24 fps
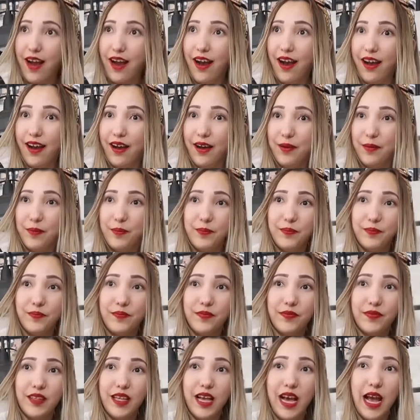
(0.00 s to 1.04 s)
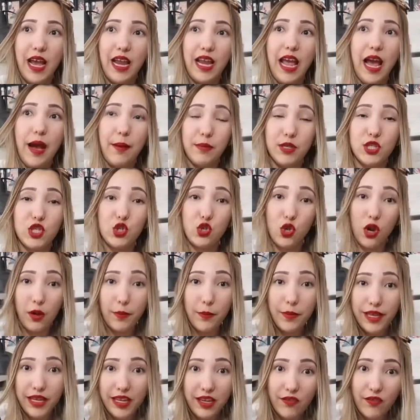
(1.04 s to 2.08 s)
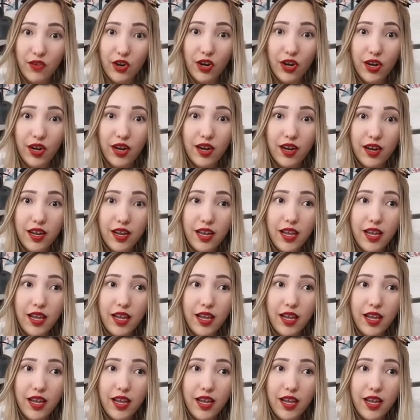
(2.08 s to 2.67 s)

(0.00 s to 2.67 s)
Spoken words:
I am a strong believer